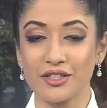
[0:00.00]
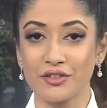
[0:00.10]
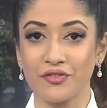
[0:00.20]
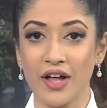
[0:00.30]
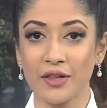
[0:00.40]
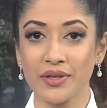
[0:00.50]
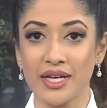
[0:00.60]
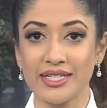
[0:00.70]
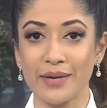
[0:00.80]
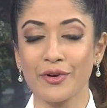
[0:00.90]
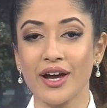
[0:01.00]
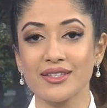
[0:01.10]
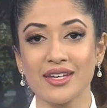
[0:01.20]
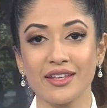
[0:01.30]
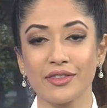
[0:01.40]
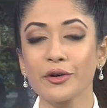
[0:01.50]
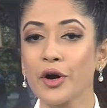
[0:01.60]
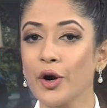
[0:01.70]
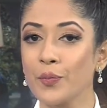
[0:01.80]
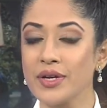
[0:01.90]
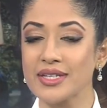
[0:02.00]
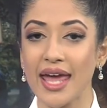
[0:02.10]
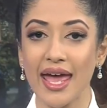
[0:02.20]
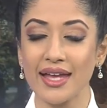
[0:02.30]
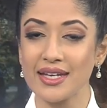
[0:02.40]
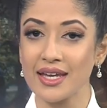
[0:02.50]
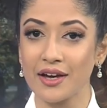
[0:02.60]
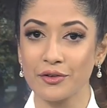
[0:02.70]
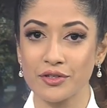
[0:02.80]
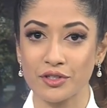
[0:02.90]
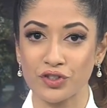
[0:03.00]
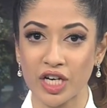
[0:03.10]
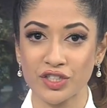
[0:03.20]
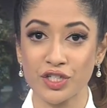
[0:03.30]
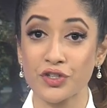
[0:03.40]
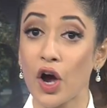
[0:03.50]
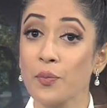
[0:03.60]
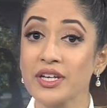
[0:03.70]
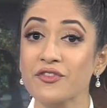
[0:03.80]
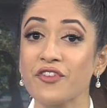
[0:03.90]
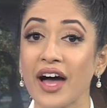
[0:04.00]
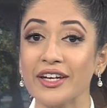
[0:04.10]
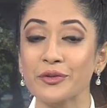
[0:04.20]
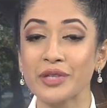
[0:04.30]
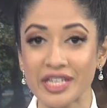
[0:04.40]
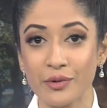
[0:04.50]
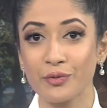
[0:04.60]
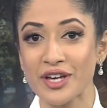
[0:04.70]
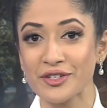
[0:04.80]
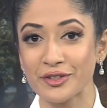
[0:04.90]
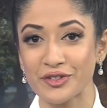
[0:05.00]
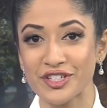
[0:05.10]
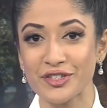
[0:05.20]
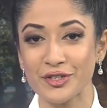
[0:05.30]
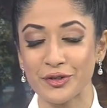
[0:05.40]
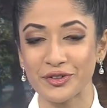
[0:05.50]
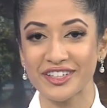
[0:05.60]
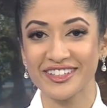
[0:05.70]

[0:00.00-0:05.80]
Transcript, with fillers: so following that, Democrats say that they're open to any other suggestions, hoping to find a, re a resolution soon.